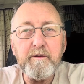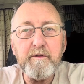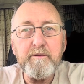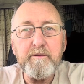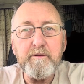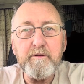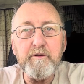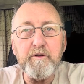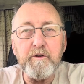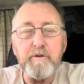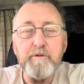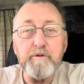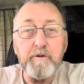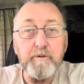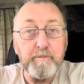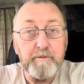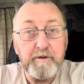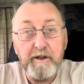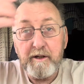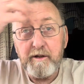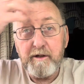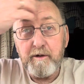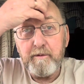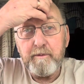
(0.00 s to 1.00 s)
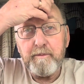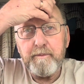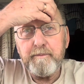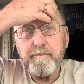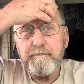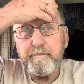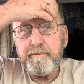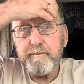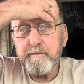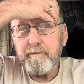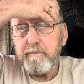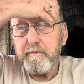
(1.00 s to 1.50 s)
YouTube channel.
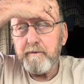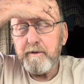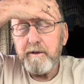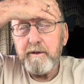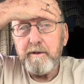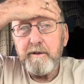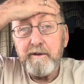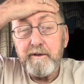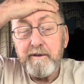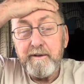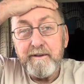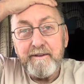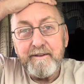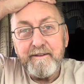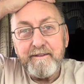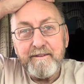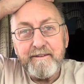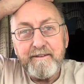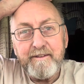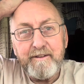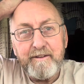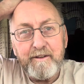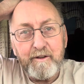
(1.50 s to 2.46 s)
You